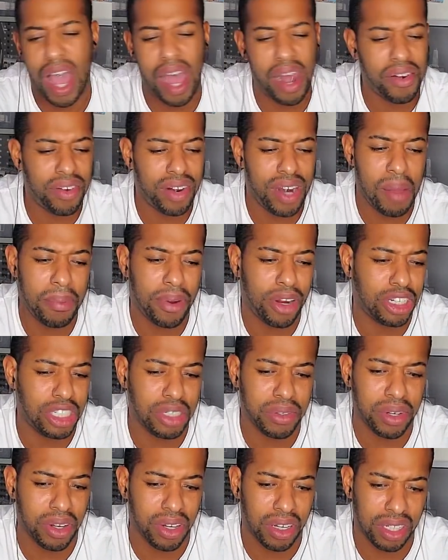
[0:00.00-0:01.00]
I don't remember her
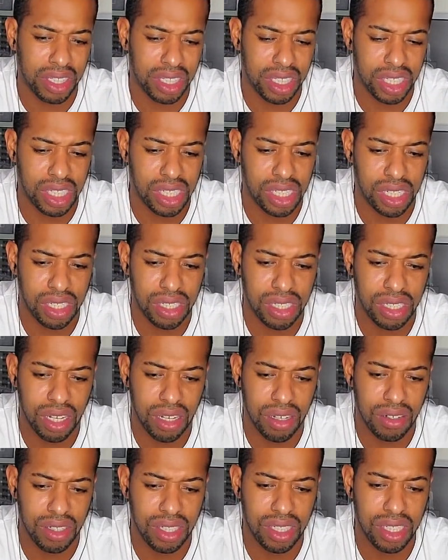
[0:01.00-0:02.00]
doing all this.
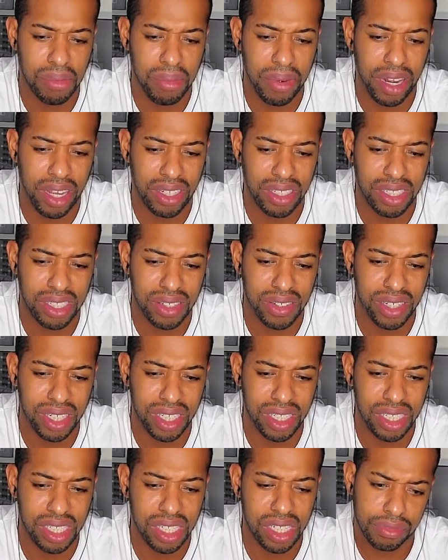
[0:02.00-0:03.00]
So is somebody else doing
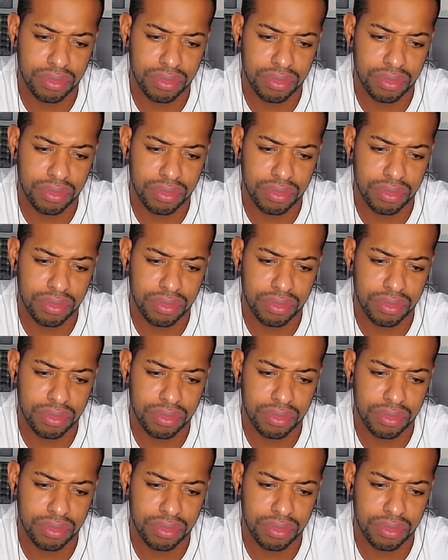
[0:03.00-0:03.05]
this?